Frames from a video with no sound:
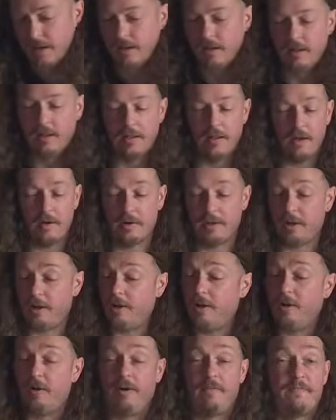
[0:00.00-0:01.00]
There we
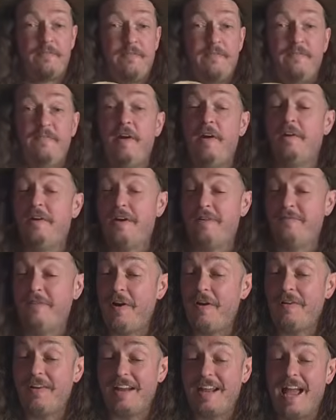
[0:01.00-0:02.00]
go, a very,
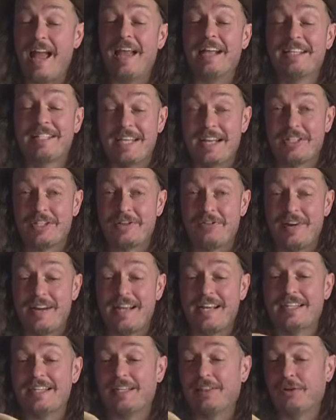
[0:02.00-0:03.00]
very
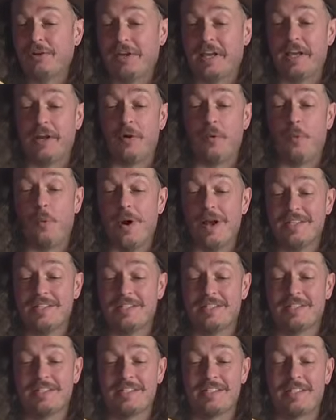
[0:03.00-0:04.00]
exaggerated looking
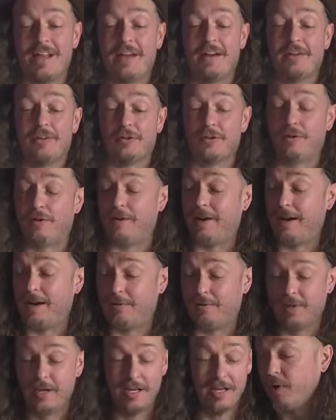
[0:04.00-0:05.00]
Western style
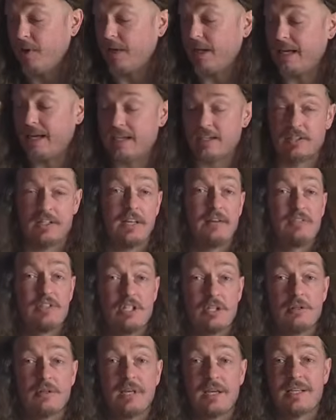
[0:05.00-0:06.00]
crown. But it gives
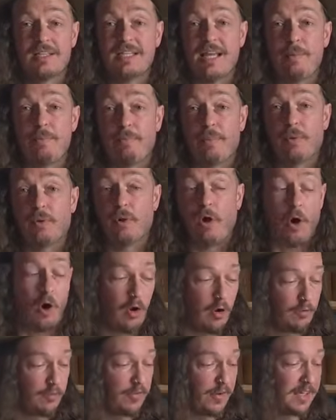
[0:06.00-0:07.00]
you the example
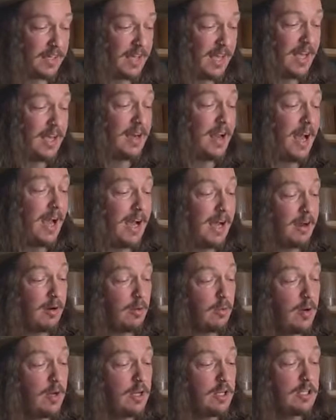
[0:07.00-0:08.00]
of, again,
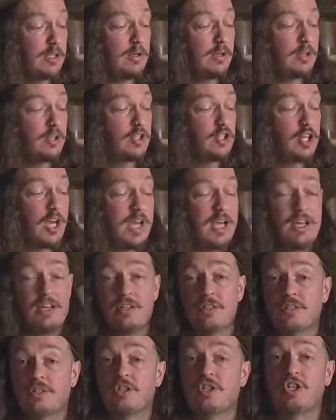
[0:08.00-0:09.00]
how you can
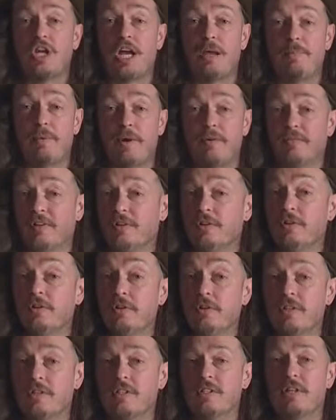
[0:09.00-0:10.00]
change the shape of
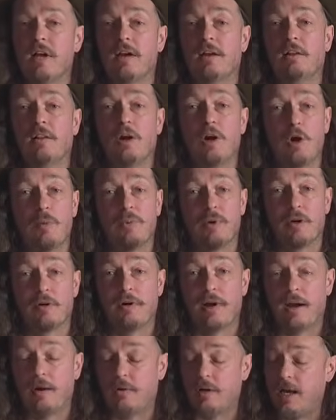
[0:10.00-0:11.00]
another style open
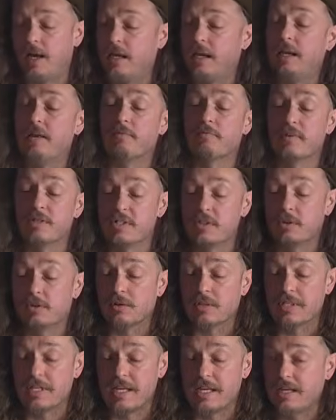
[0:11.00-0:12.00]
crown and it
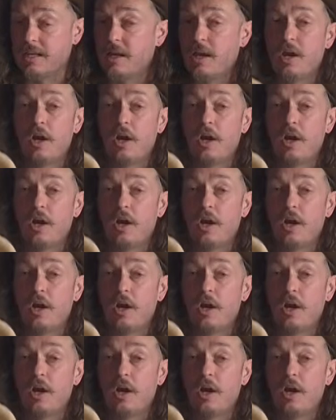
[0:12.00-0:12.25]
results in